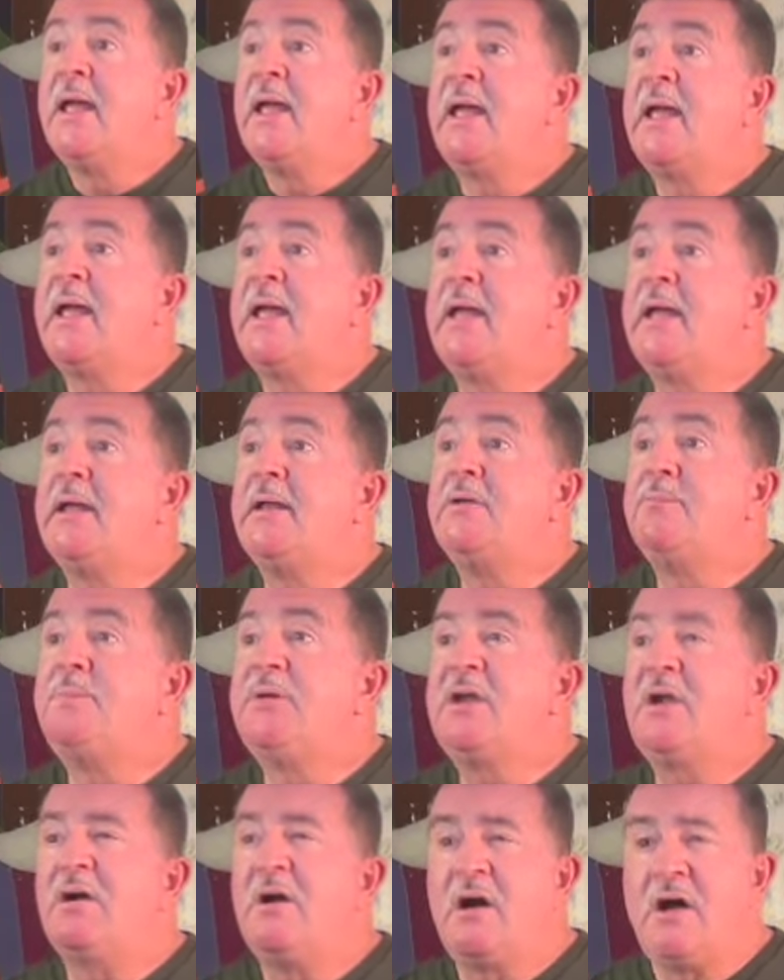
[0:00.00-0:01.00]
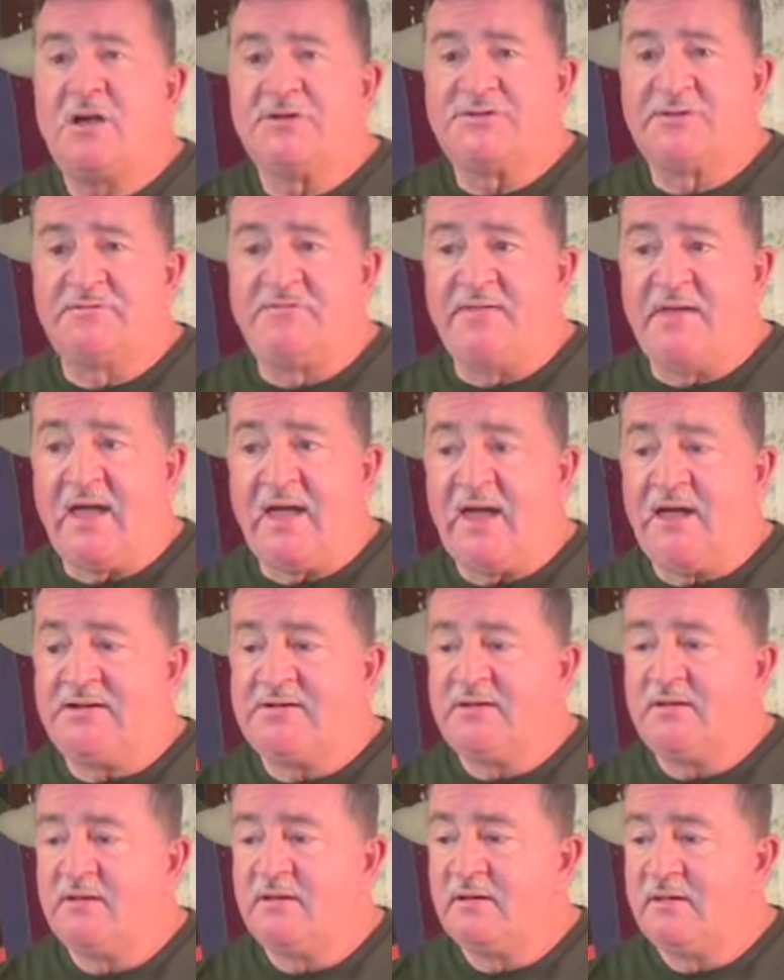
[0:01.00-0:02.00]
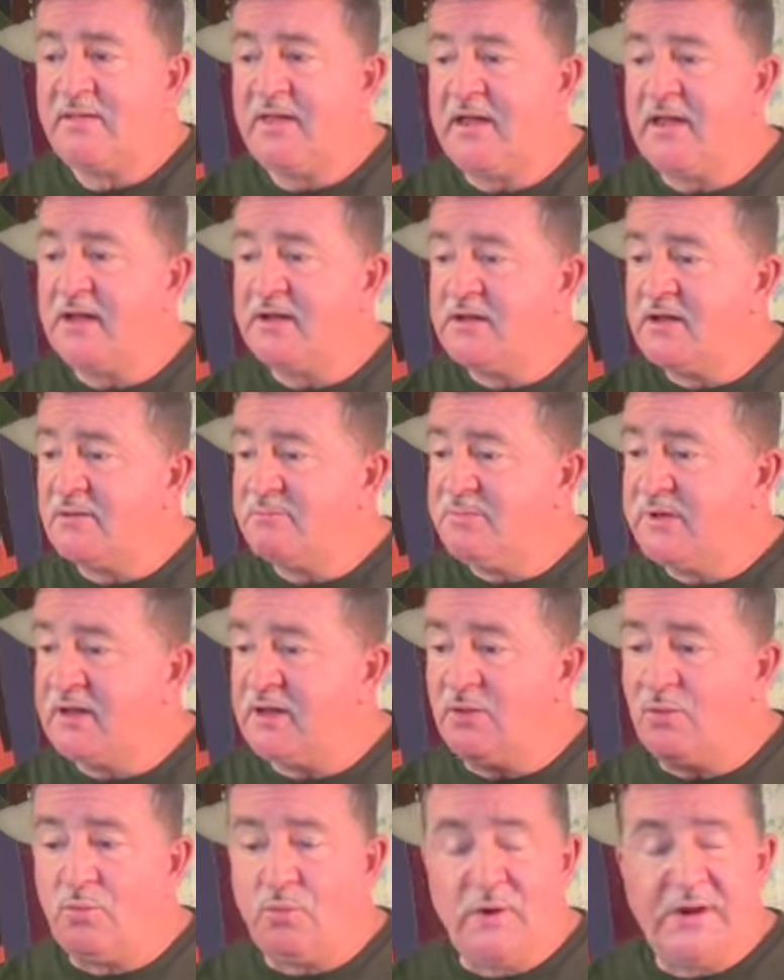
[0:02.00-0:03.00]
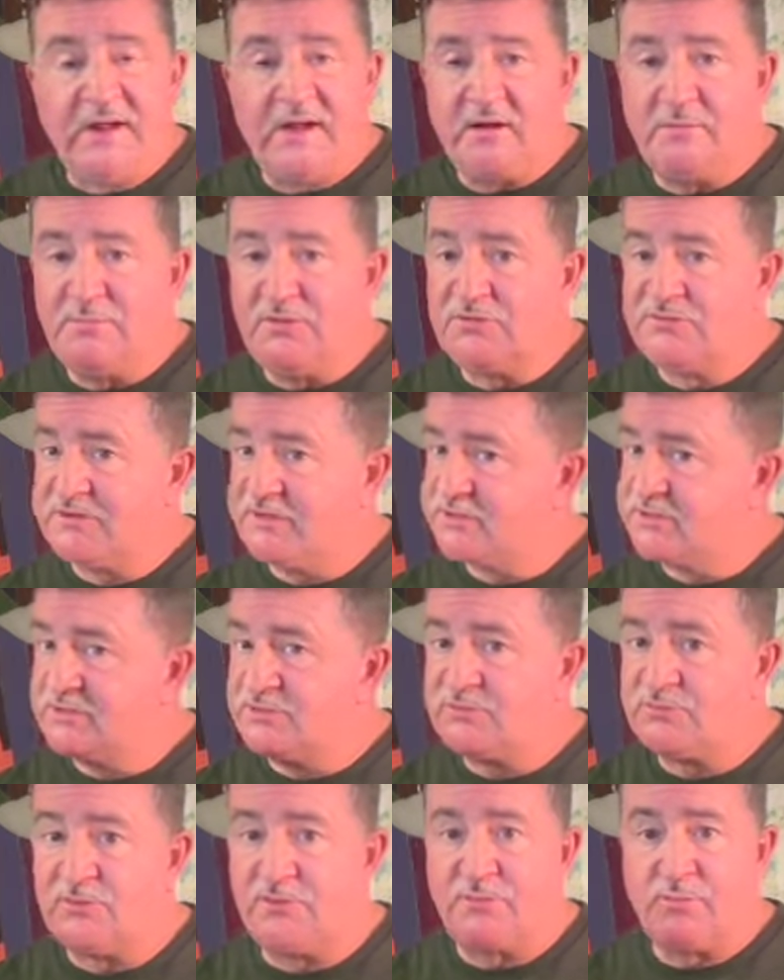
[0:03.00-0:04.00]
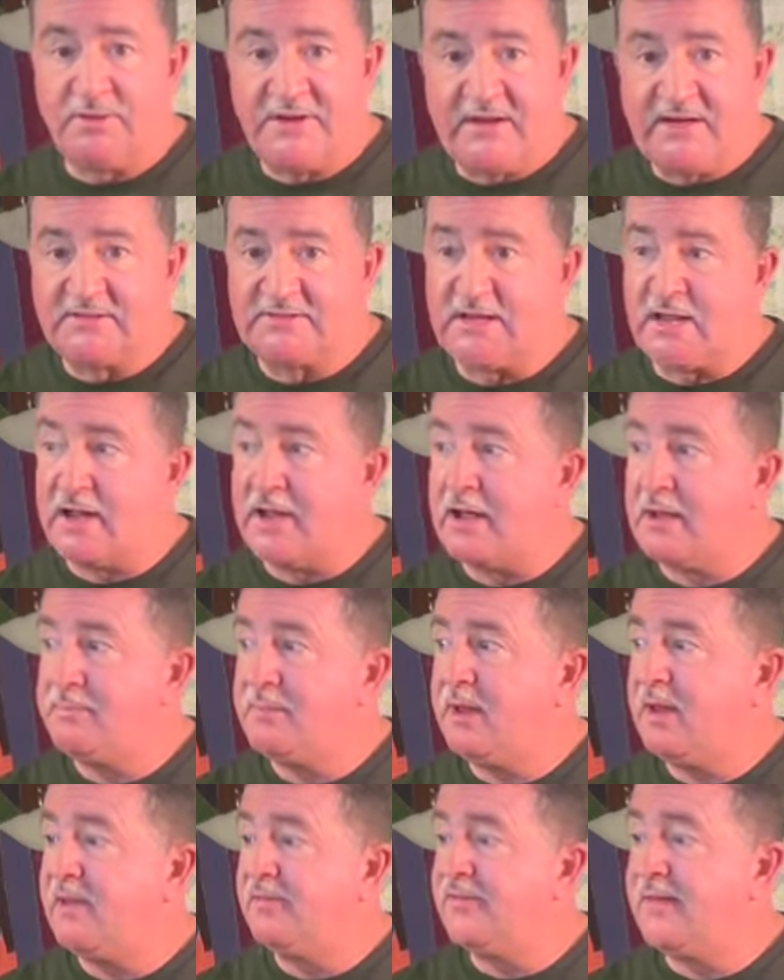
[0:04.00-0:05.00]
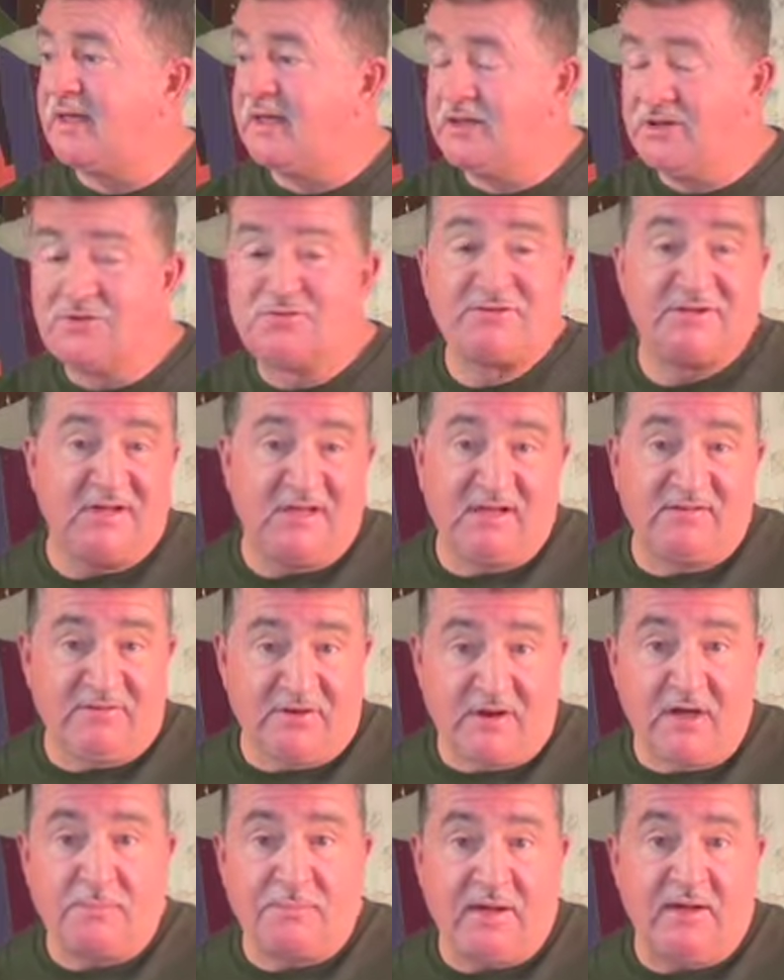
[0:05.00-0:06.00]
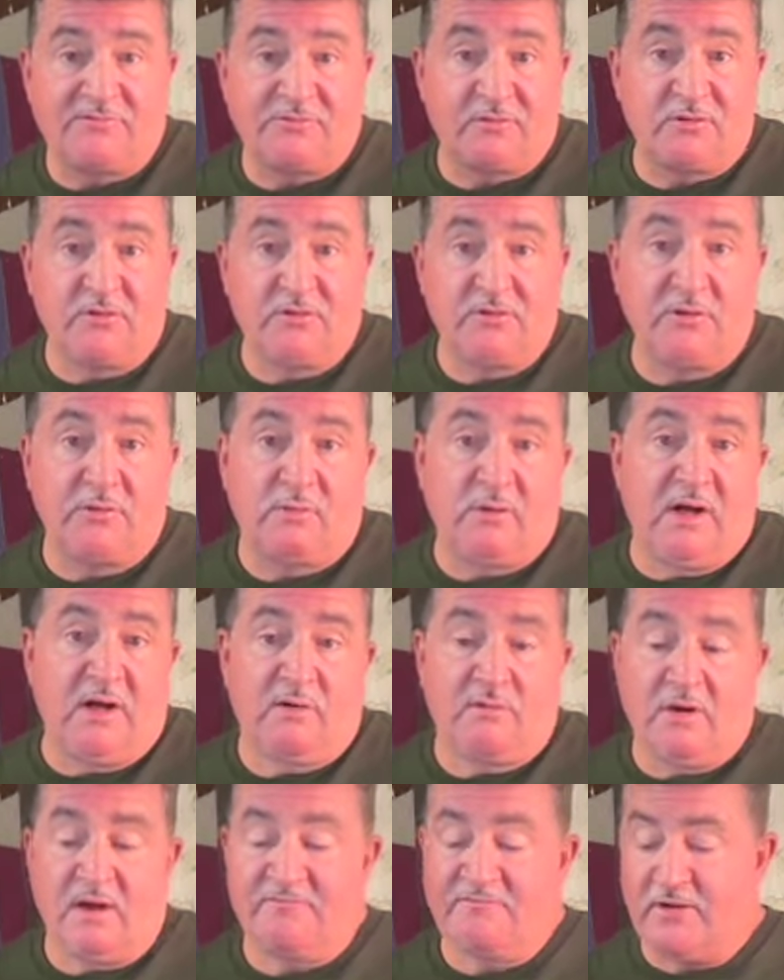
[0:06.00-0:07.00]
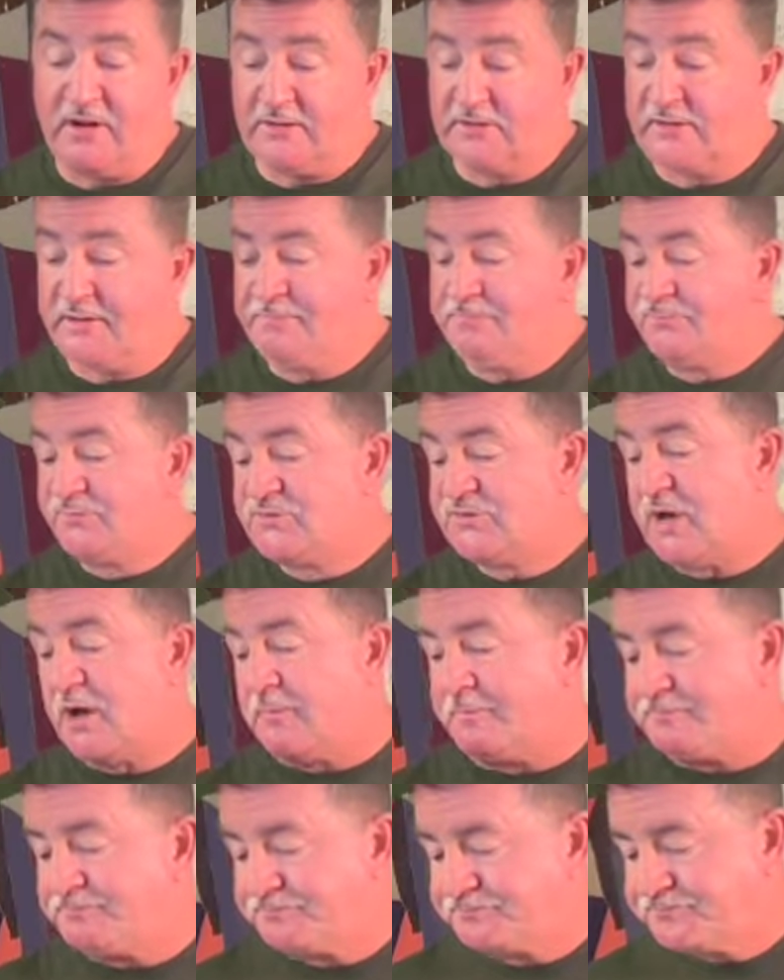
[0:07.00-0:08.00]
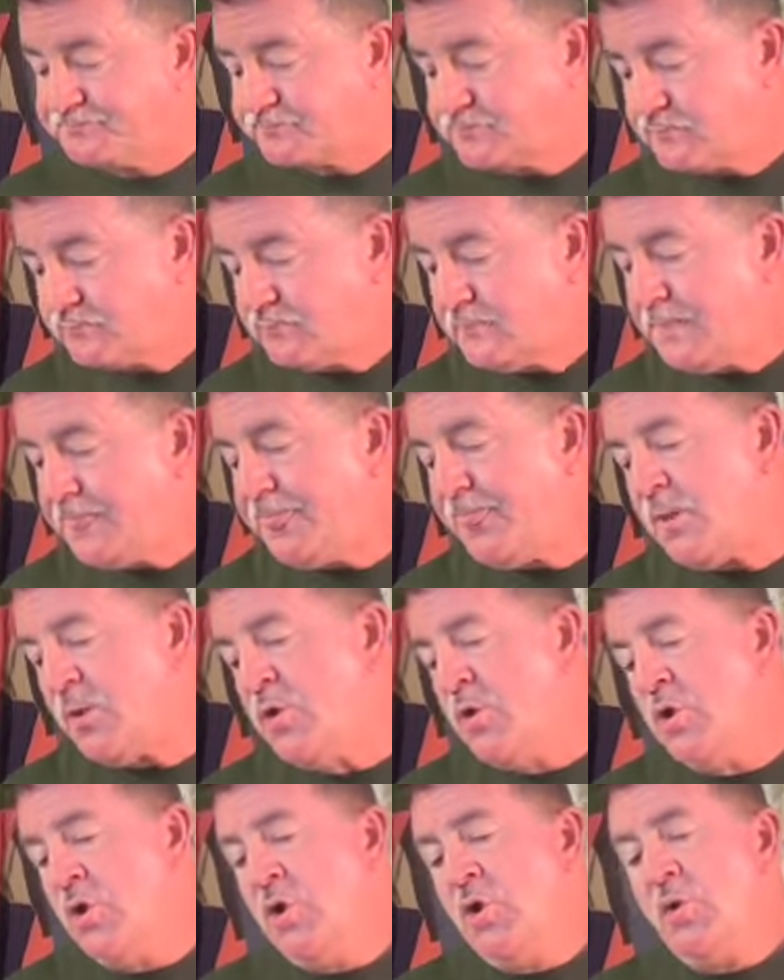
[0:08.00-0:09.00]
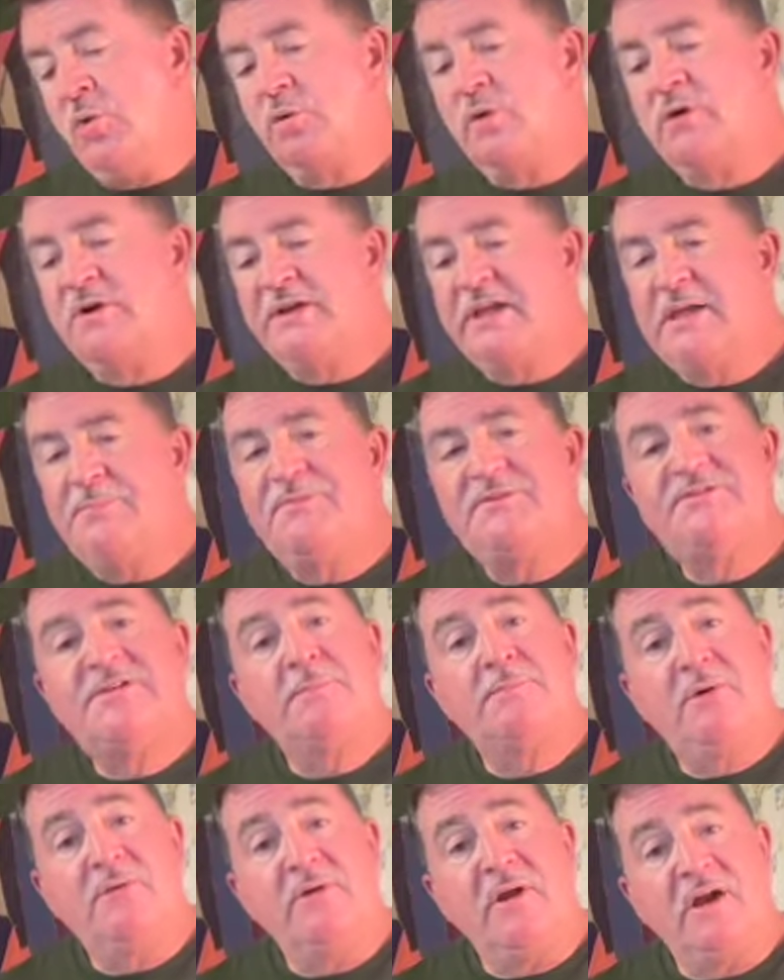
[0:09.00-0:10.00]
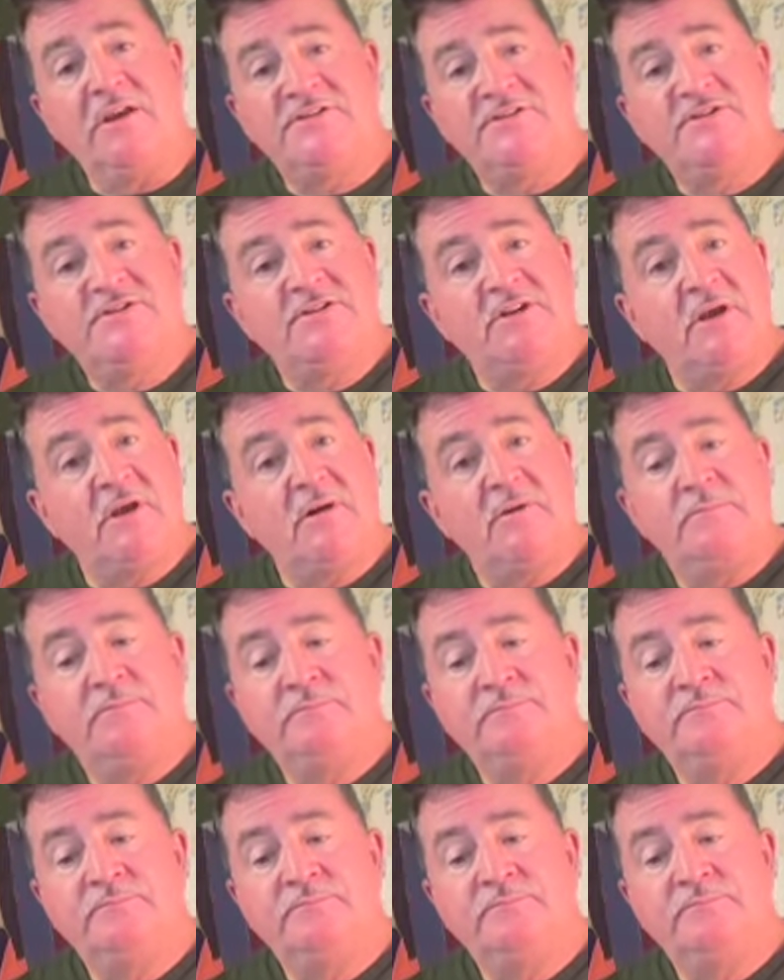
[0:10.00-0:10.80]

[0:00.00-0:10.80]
And because of that, they end up being weak musicians with weak time, and they usually give it up after a little while, quite frankly. So we're going to keep the tempo nice and slow.